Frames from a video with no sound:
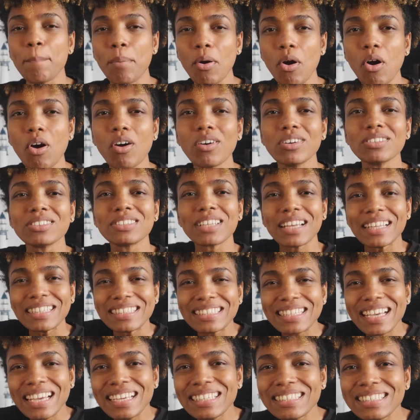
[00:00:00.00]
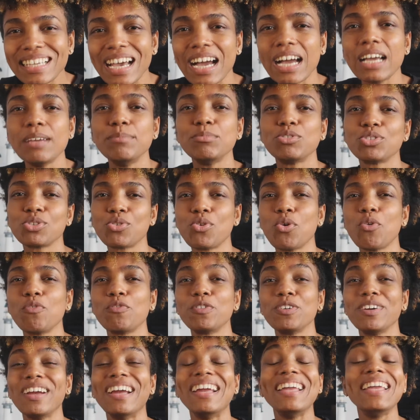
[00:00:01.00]
Pause, take time to go
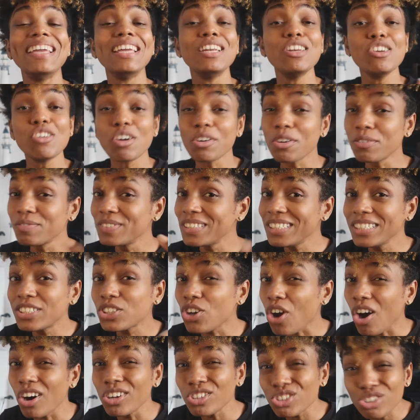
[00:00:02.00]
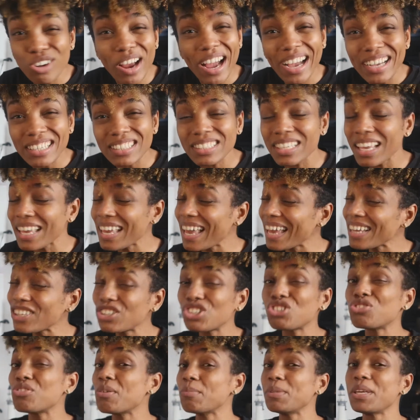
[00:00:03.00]
over a lot of these contracts.
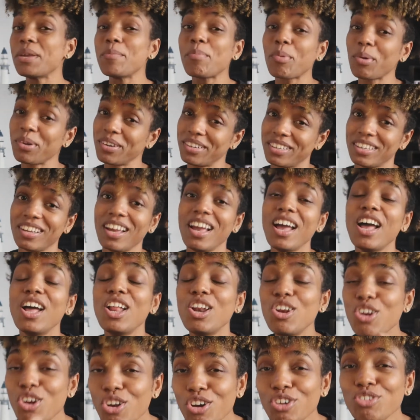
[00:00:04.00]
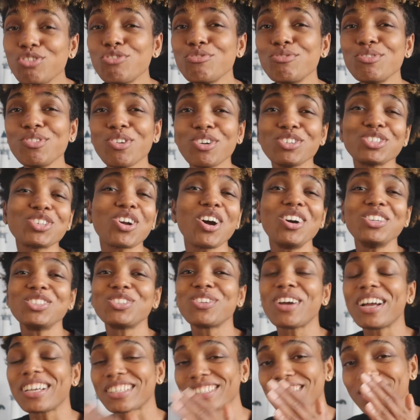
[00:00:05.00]
Extremely important. Look through those
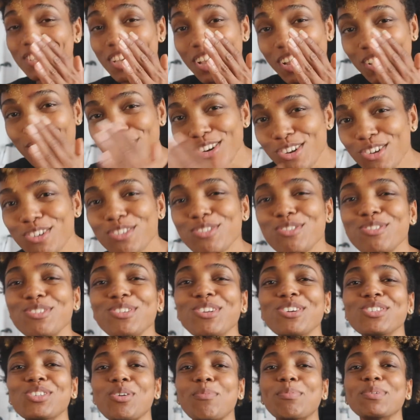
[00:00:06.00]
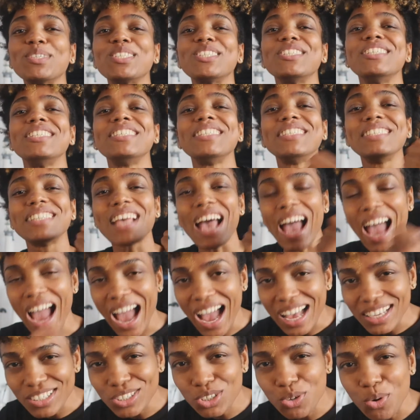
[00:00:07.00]
contracts. Look through those opportunities.
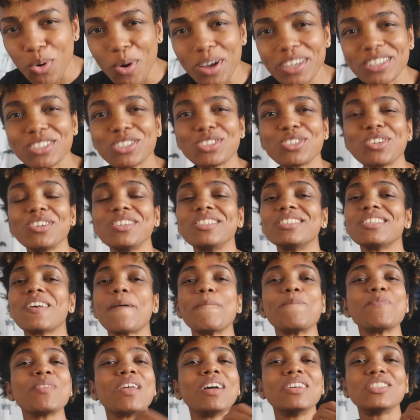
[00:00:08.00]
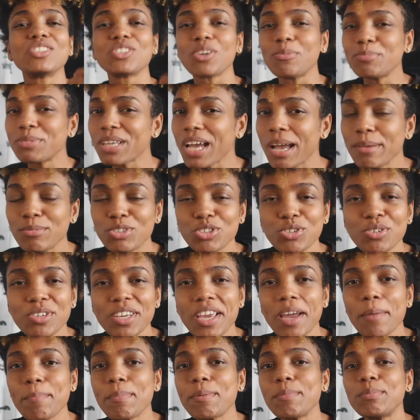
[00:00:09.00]
Ask questions. Sometimes
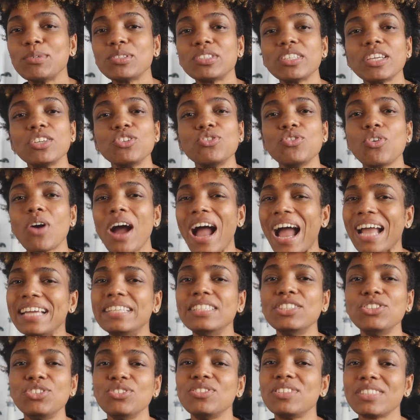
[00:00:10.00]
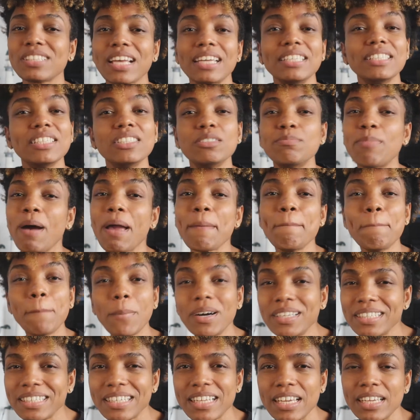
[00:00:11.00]
you'll hear people say, you know, I need you to sign this by
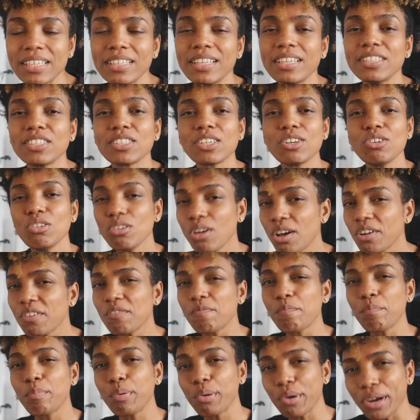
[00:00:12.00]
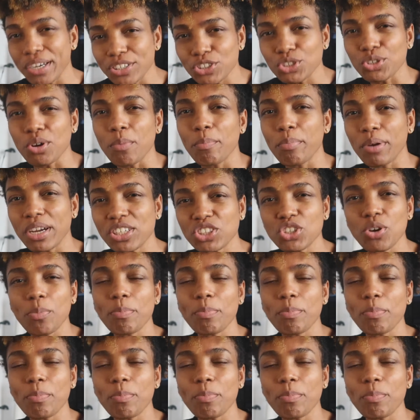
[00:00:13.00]
Monday. There's a lot of pressure.